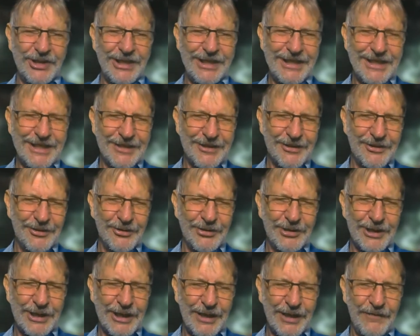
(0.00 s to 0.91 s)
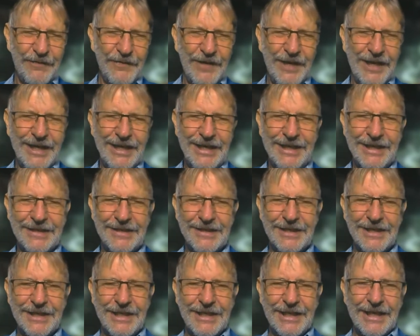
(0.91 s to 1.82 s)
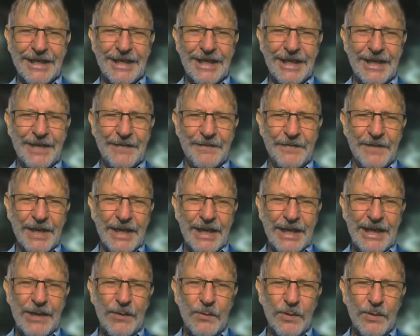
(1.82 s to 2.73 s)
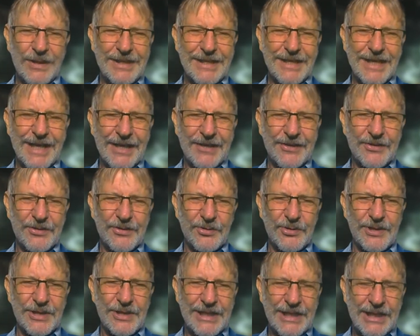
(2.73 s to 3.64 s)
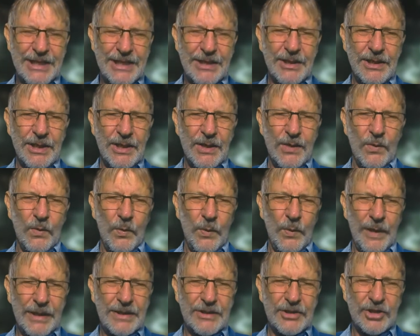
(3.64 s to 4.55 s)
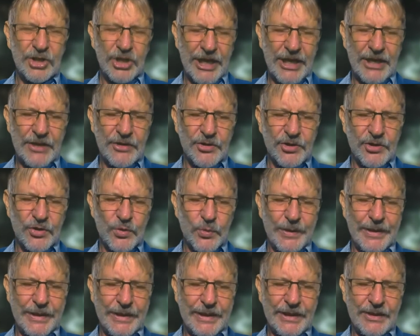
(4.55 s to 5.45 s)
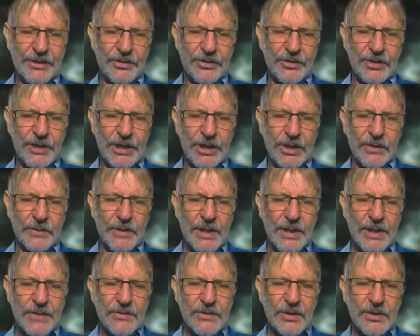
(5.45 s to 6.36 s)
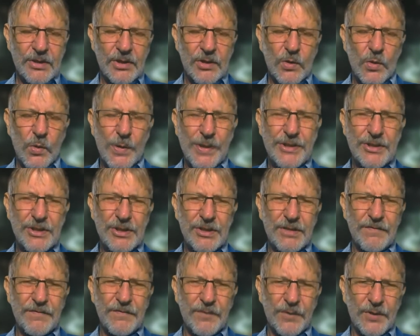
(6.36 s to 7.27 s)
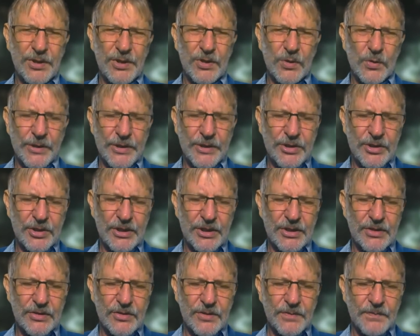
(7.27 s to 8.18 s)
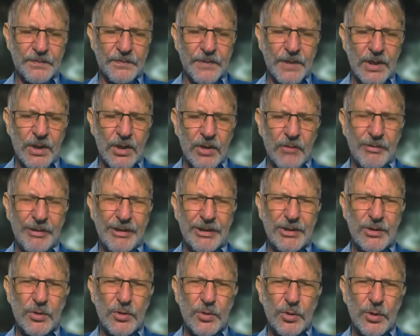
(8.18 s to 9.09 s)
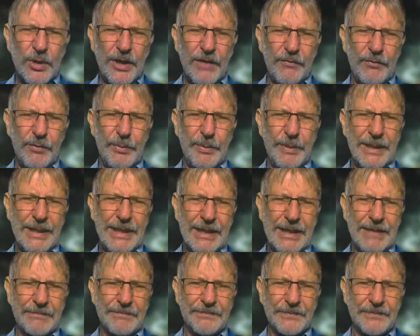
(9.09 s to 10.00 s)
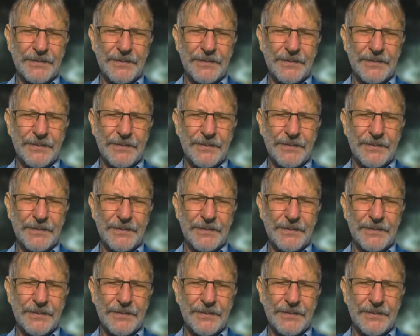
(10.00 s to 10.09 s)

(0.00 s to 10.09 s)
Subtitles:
He doesn't look at our failures. He wants us to see what changes we need to know. So the question, first question is, all right, who have we become?